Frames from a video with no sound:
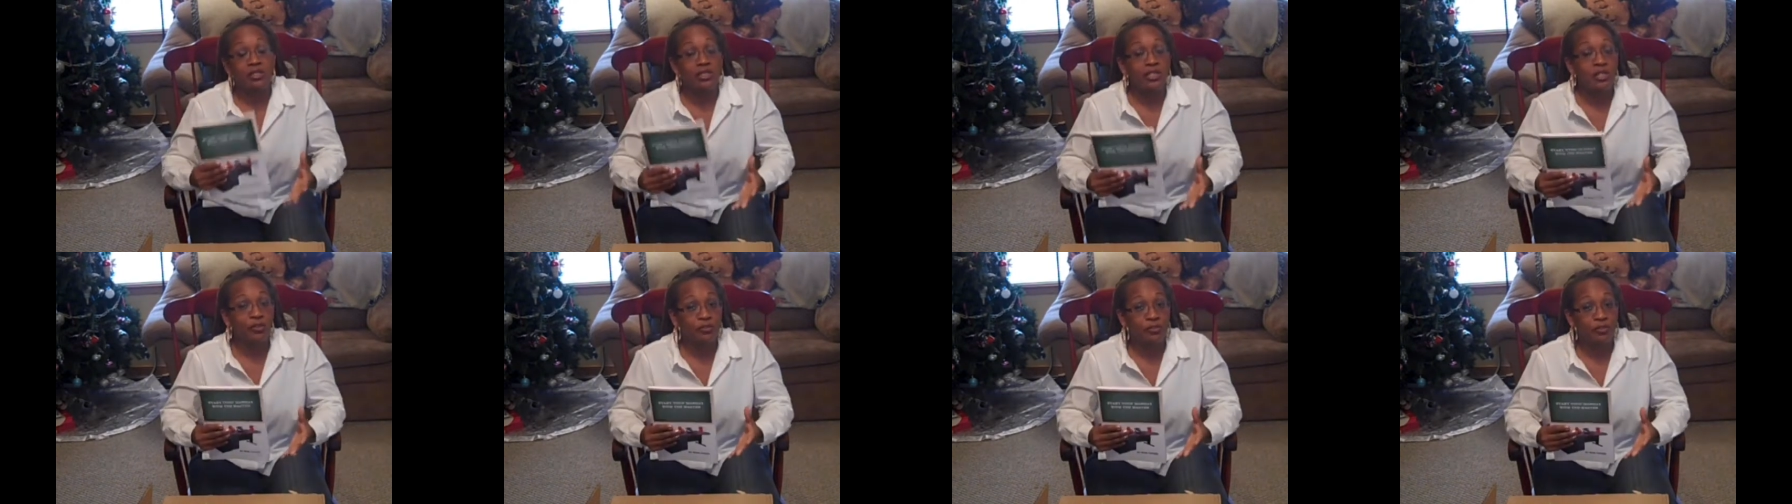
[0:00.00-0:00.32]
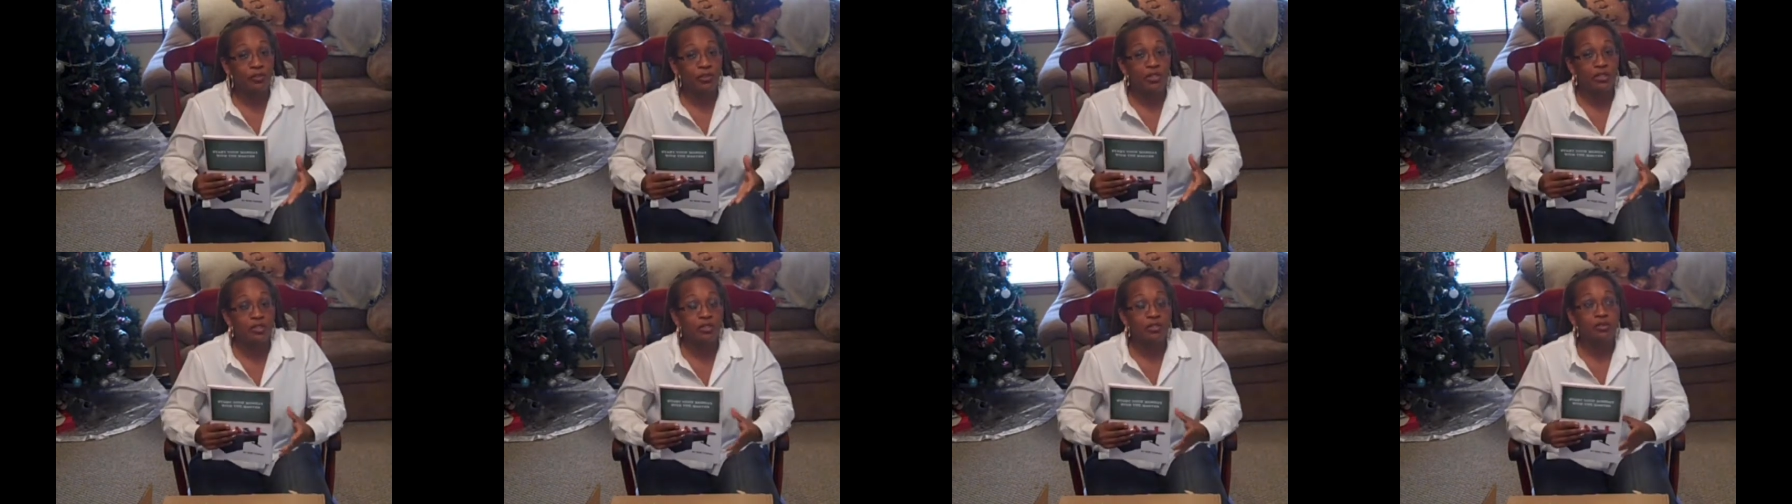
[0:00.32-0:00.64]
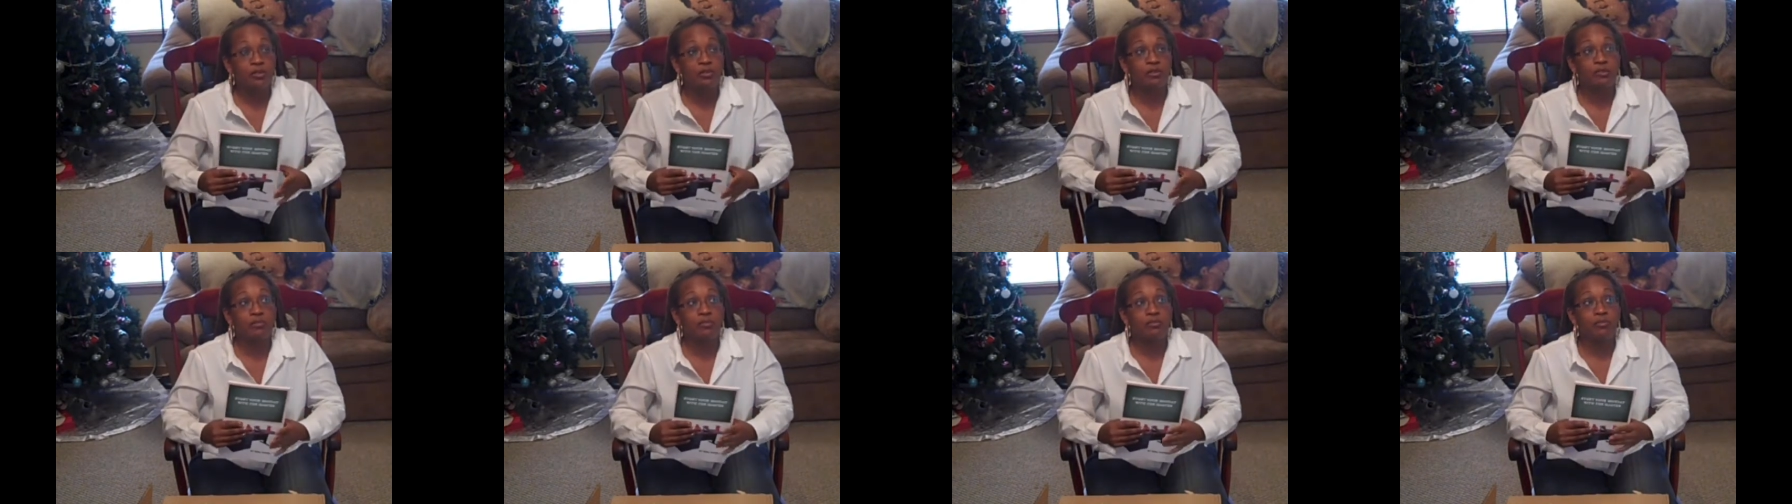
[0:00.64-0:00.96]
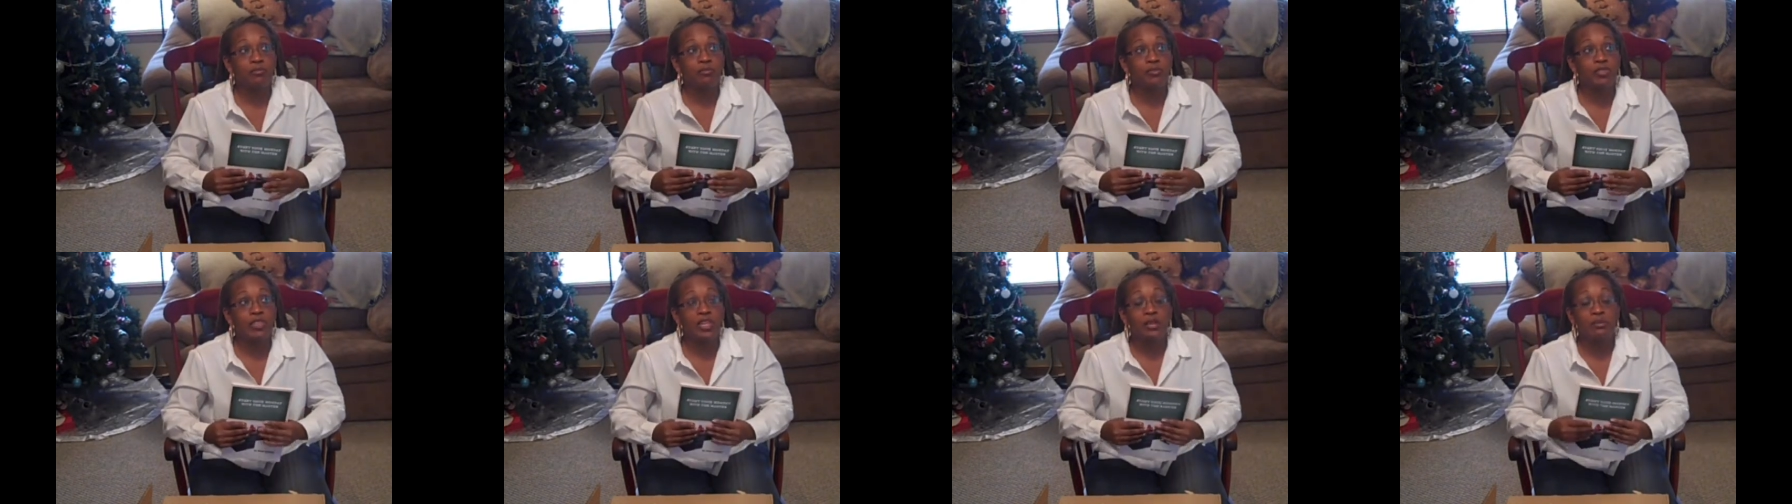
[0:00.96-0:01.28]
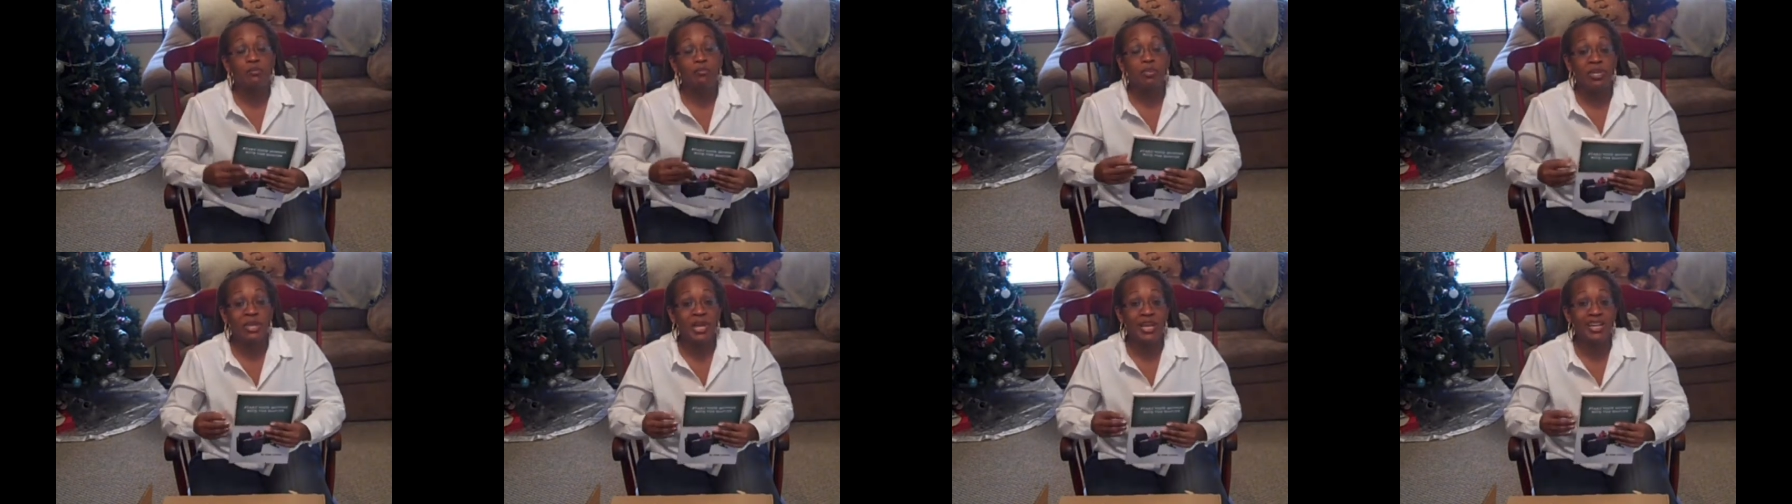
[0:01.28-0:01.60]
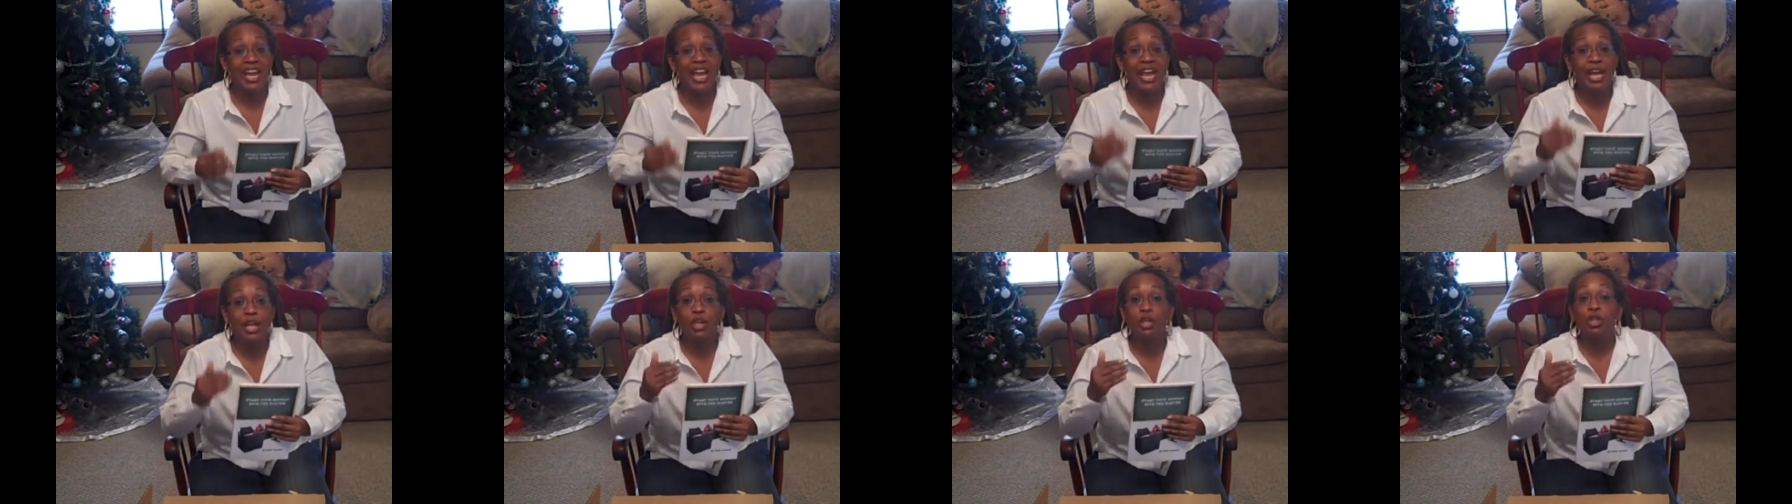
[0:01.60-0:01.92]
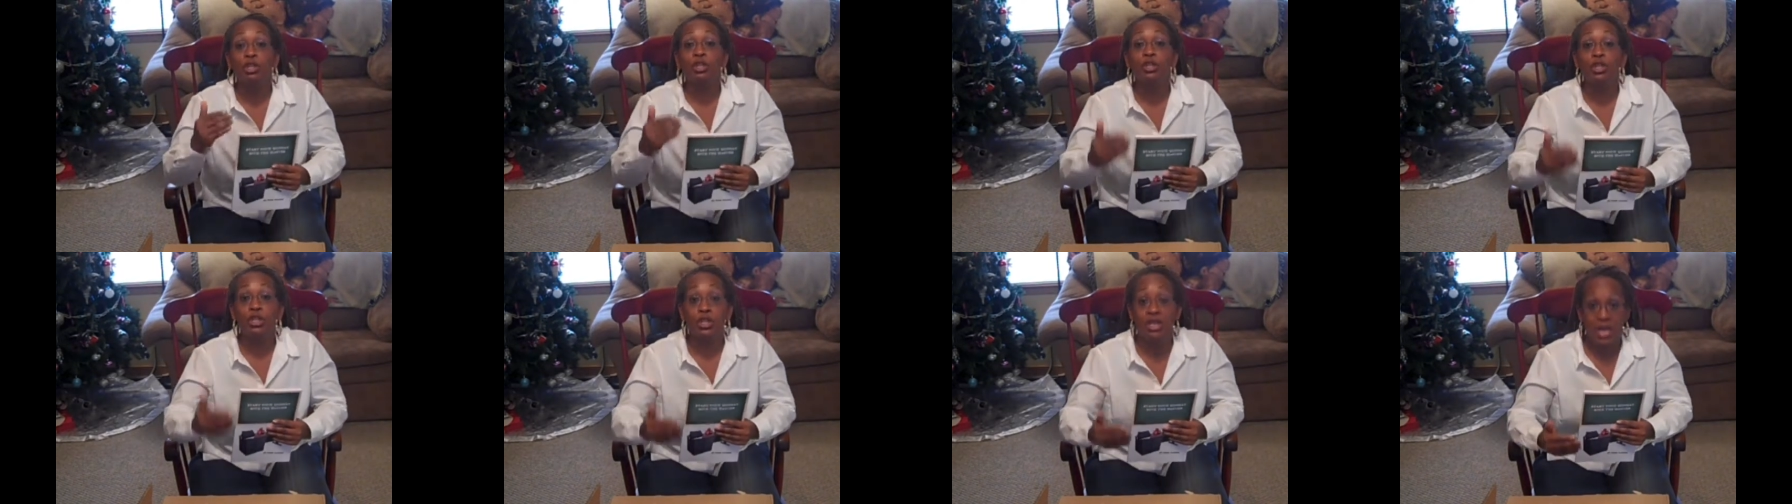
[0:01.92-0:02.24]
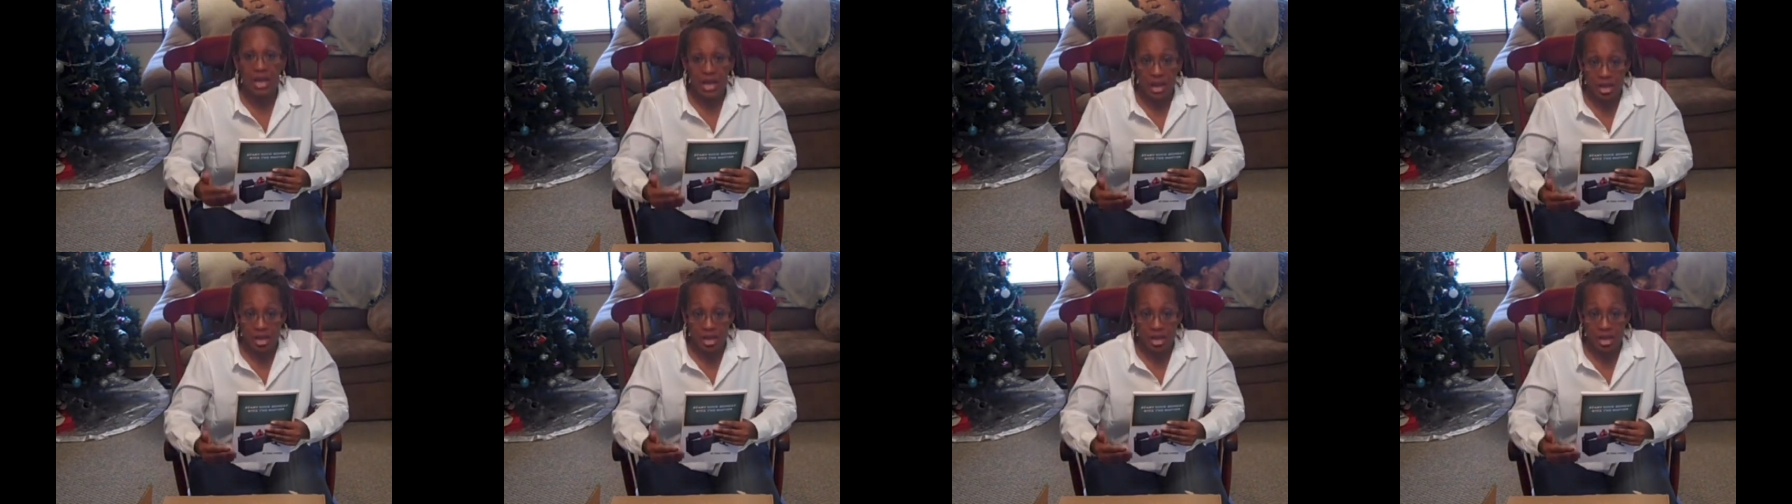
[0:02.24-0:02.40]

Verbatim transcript: difference than being a good